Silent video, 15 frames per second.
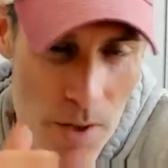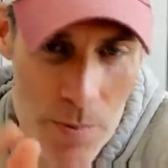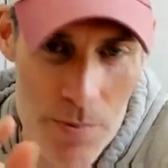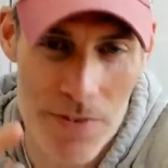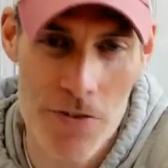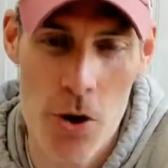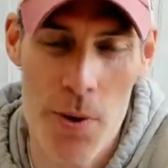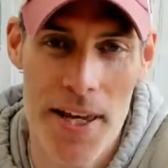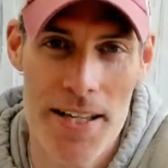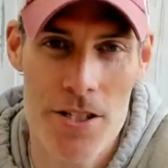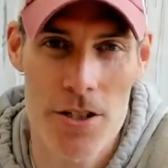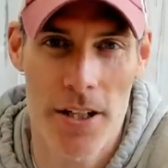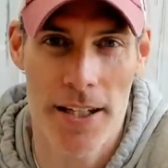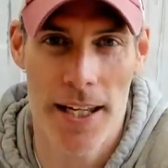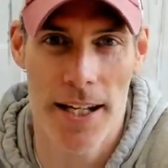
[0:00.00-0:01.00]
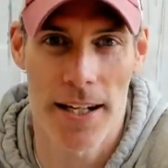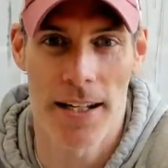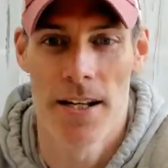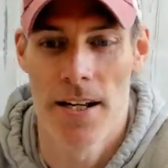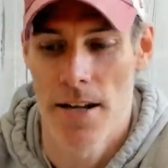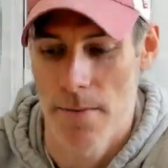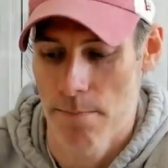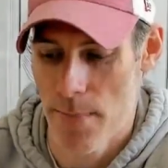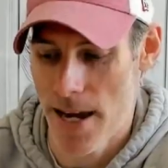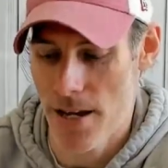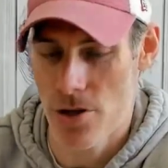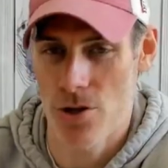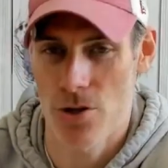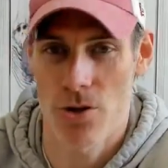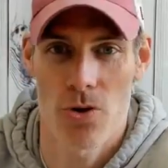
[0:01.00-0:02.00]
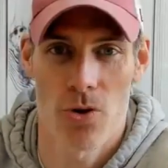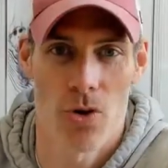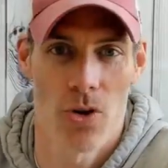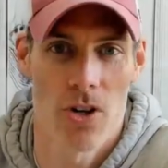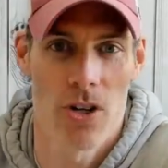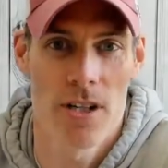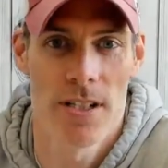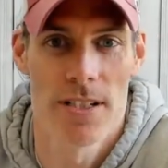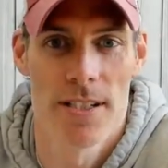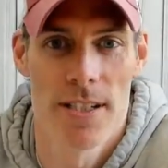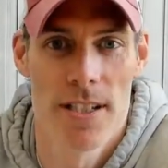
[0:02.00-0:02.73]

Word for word: before we get stuck in, make sure